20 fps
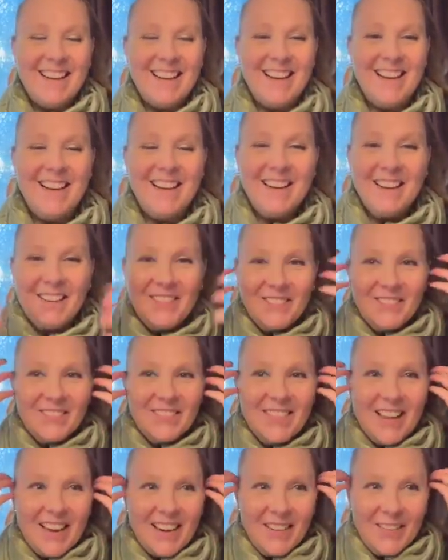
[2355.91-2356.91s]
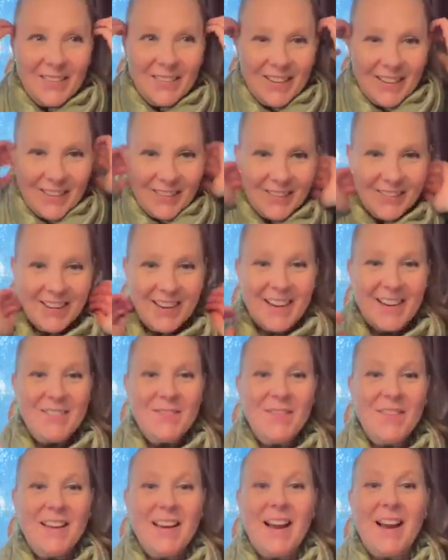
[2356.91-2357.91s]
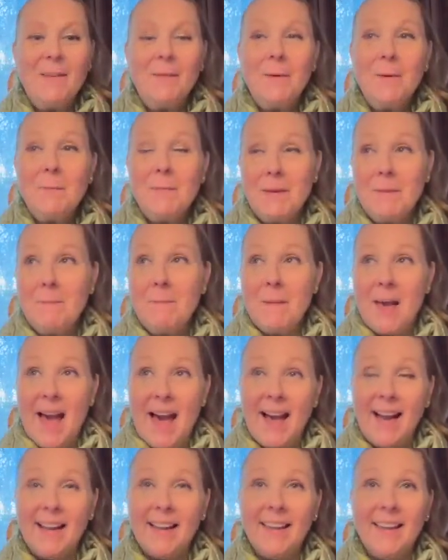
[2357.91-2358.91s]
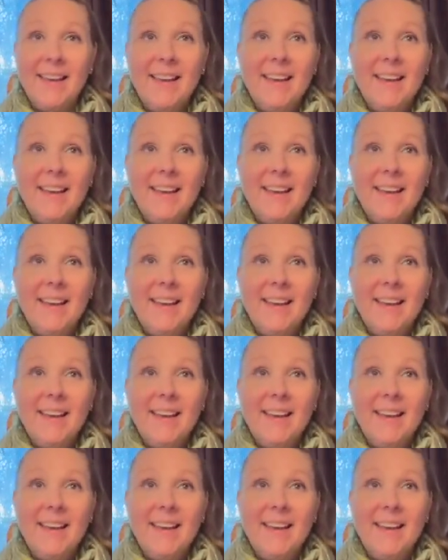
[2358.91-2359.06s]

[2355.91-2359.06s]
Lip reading: Not a whole lot going on, but I will be back